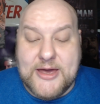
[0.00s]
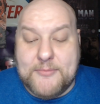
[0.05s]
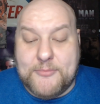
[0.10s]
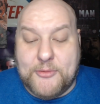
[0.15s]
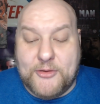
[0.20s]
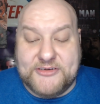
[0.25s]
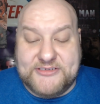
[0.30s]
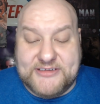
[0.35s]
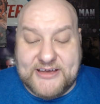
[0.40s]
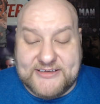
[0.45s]

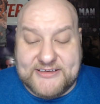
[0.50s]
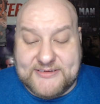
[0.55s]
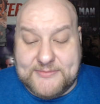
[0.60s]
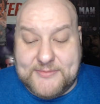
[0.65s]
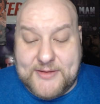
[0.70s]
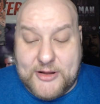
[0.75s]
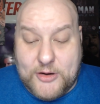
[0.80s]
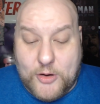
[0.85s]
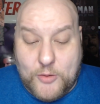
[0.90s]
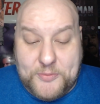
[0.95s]
Boyd tells him
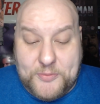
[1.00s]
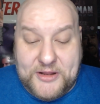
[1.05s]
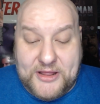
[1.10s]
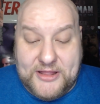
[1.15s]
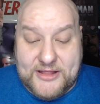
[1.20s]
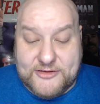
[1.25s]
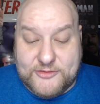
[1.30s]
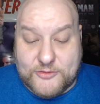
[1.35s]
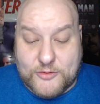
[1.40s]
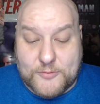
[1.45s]
that opening
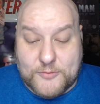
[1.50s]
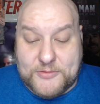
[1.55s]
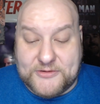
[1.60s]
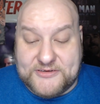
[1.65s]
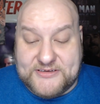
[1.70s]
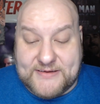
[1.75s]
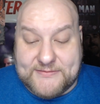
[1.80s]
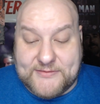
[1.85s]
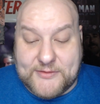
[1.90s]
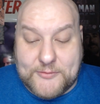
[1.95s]
the door
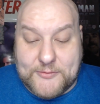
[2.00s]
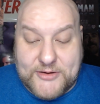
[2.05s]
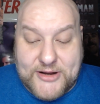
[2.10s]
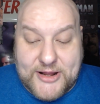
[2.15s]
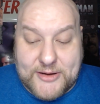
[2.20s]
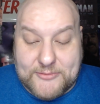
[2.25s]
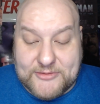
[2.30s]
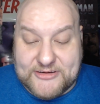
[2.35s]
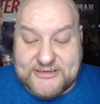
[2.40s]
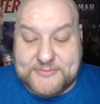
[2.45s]
puts everyone
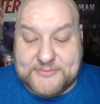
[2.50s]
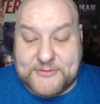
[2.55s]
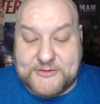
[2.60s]
at risk,